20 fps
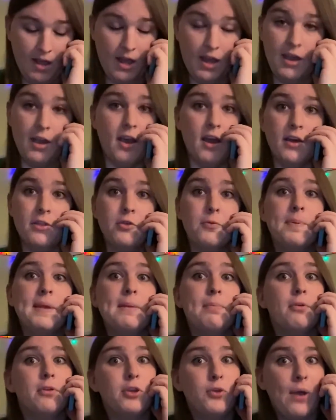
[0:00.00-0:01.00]
Other
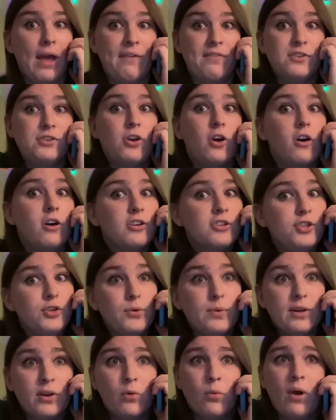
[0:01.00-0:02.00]
people you haven't talked
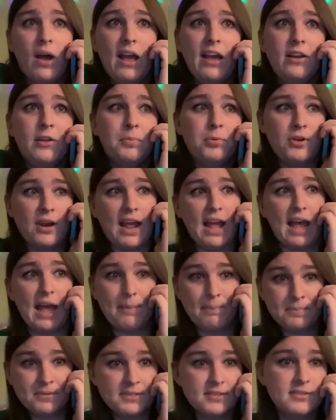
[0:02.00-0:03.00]
to in a while,
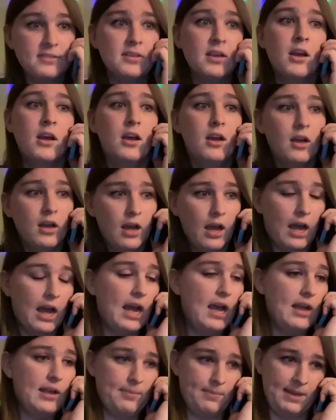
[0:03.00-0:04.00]
perhaps?
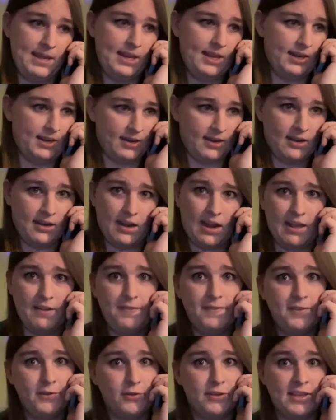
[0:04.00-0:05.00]
I mean, I
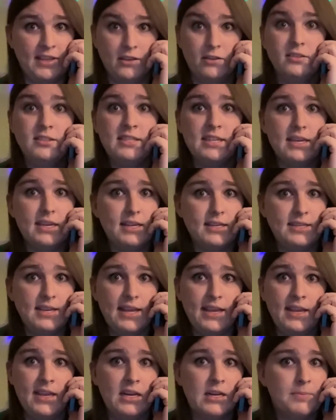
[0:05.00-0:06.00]
feel guilty
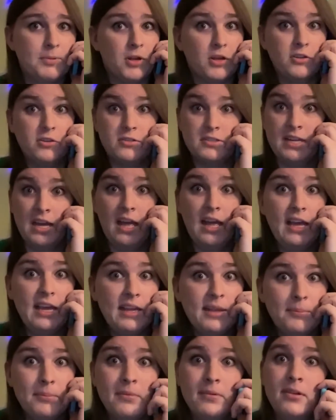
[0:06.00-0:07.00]
taking up all your
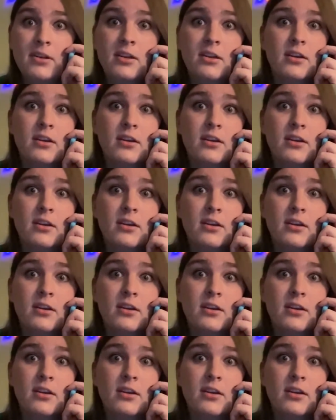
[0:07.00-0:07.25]
time.